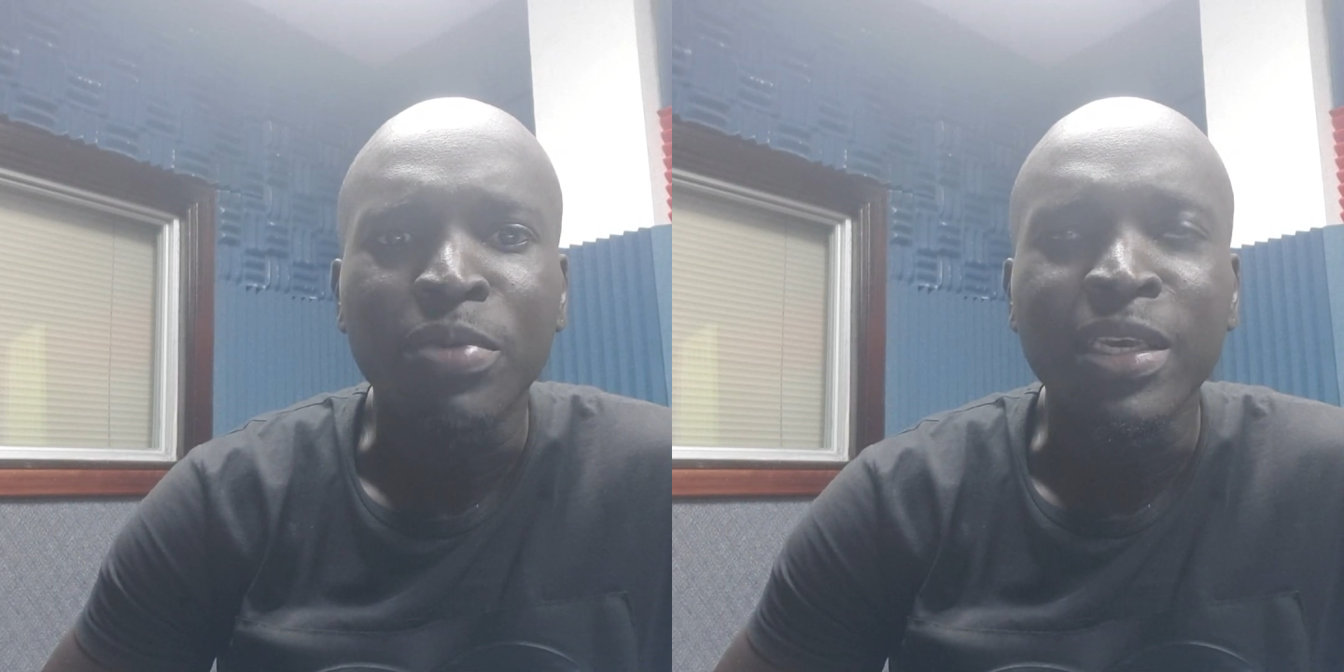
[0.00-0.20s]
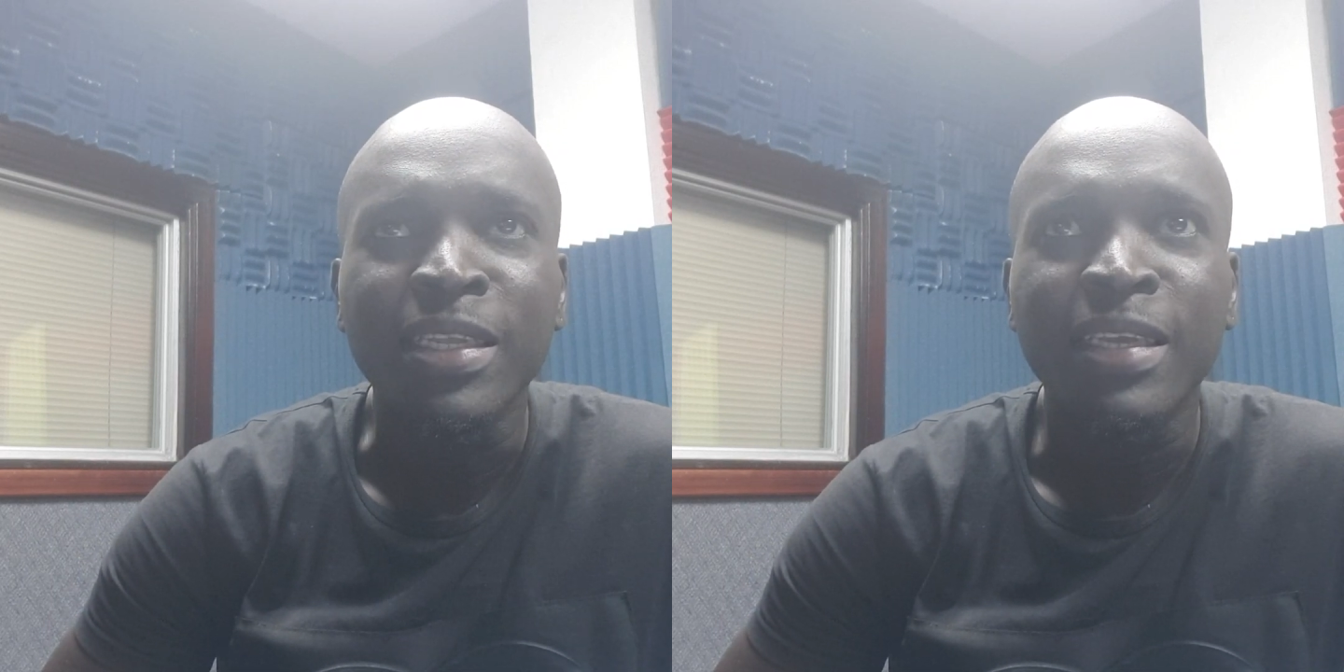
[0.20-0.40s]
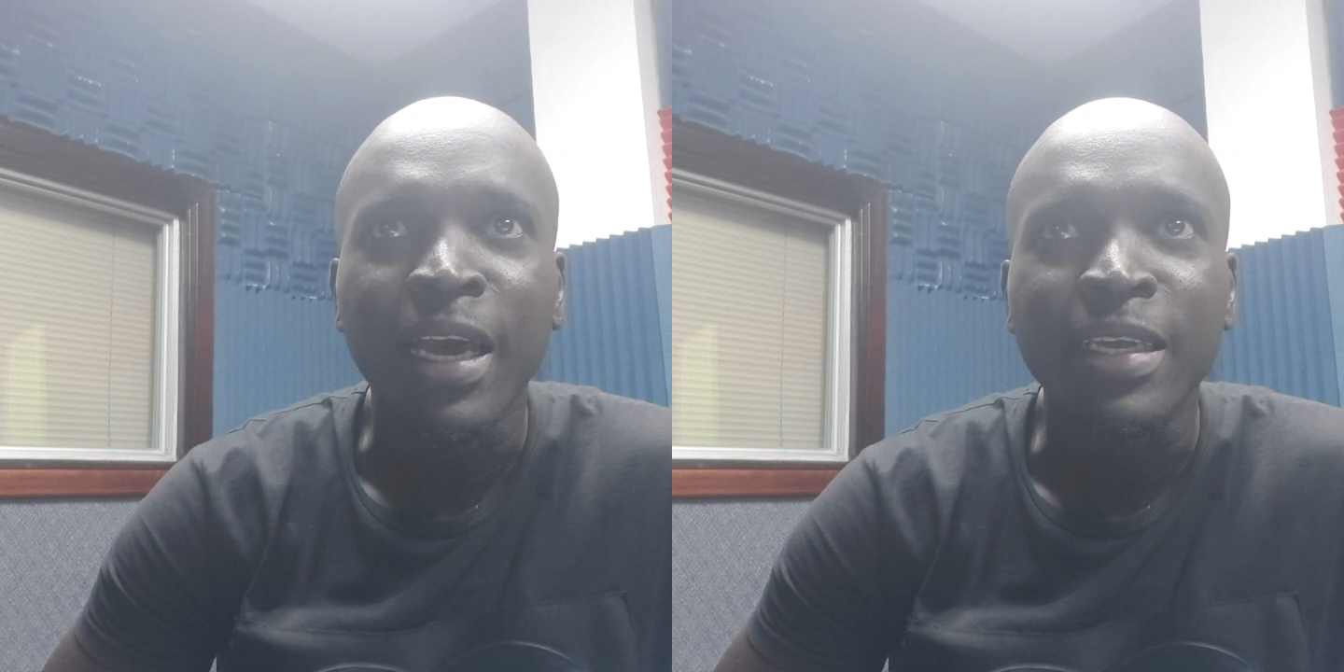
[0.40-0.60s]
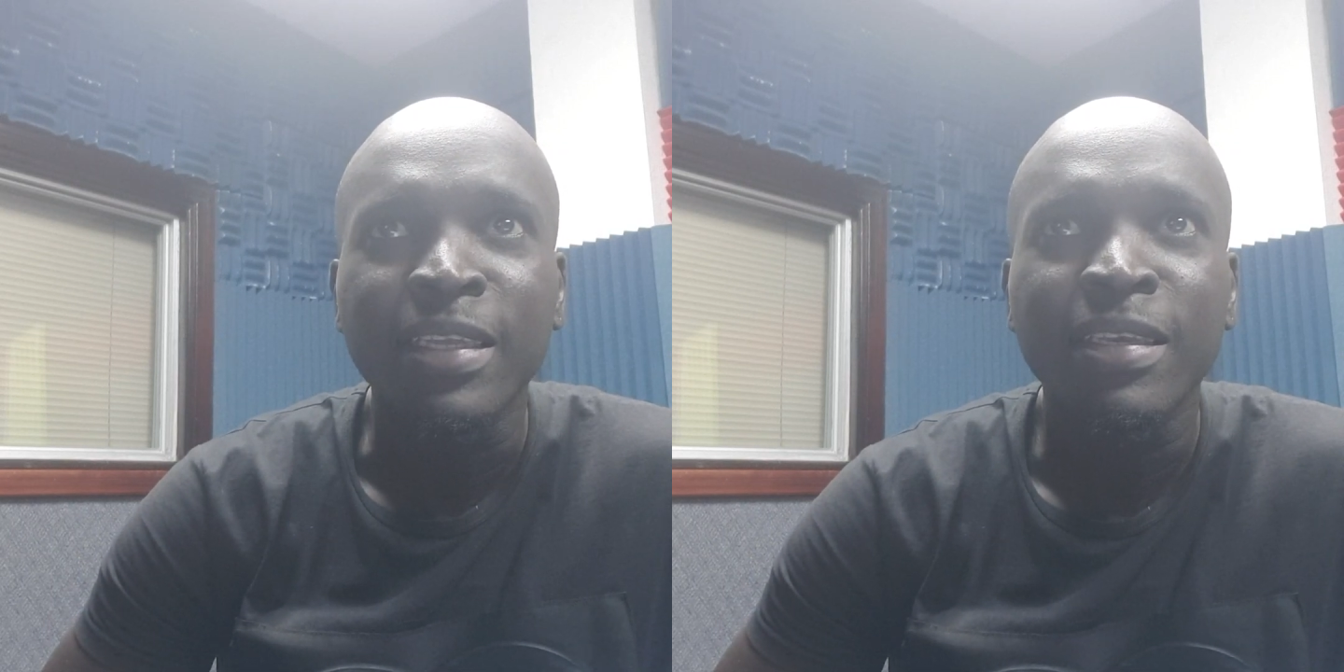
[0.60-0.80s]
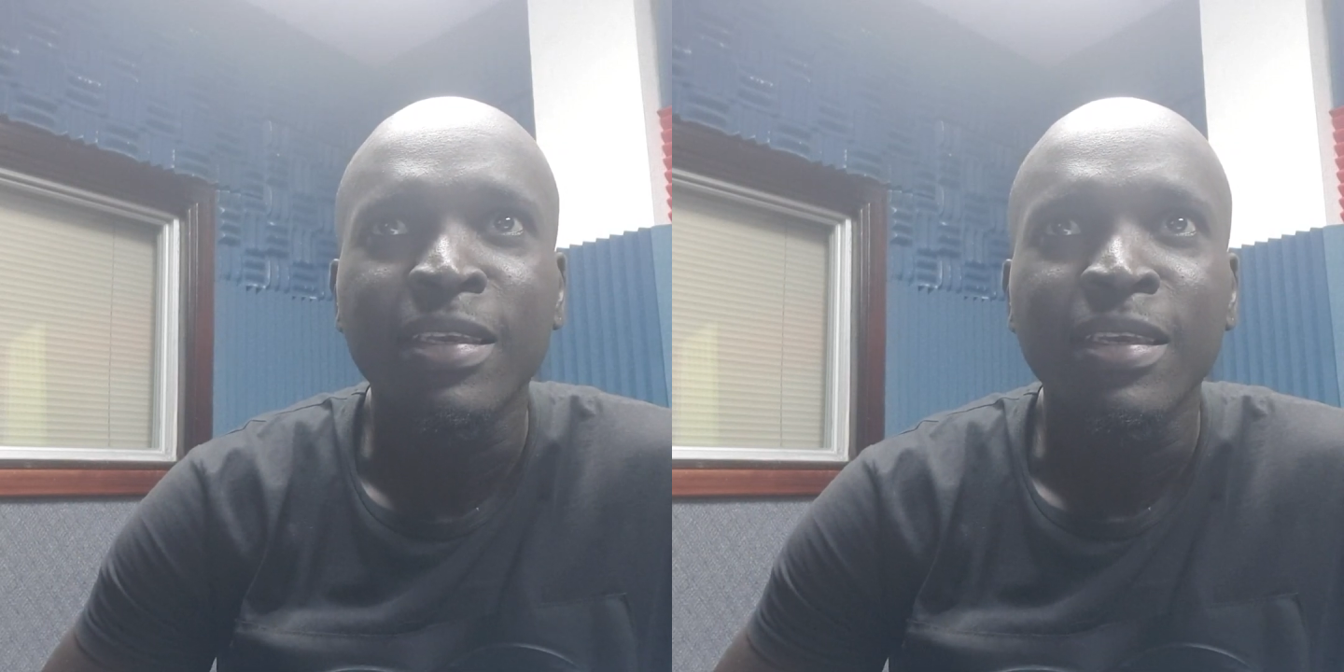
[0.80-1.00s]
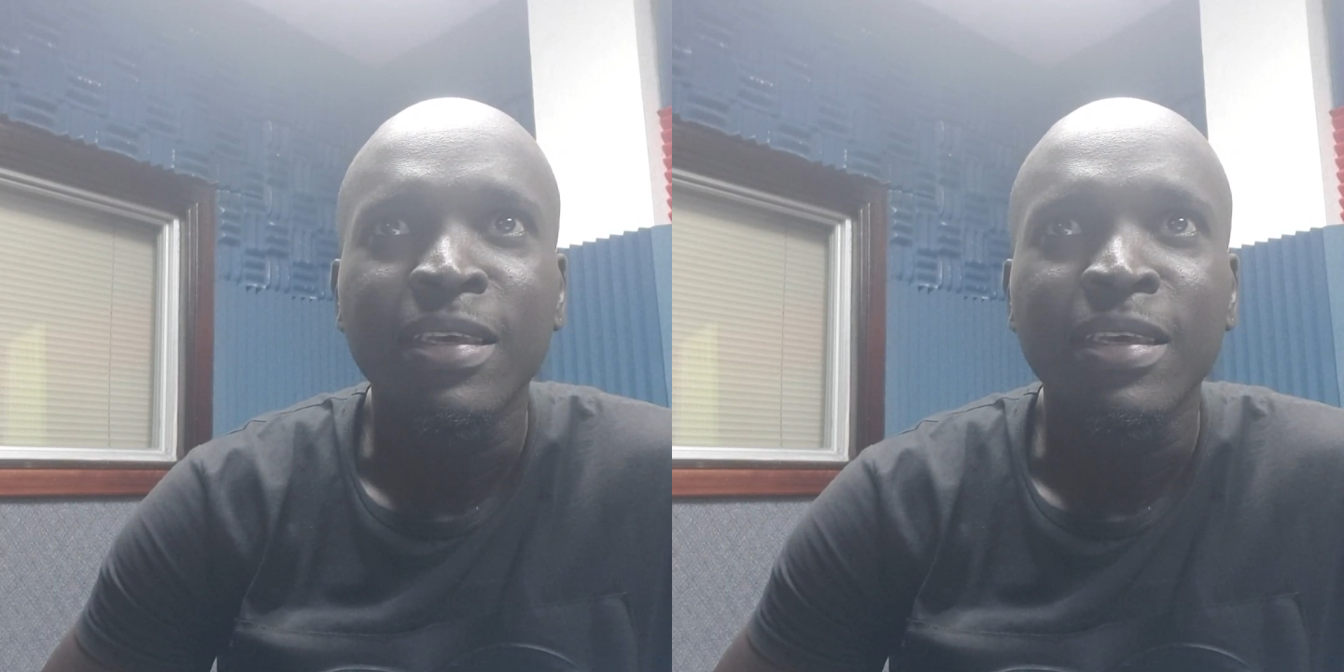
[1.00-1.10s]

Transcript: being tight,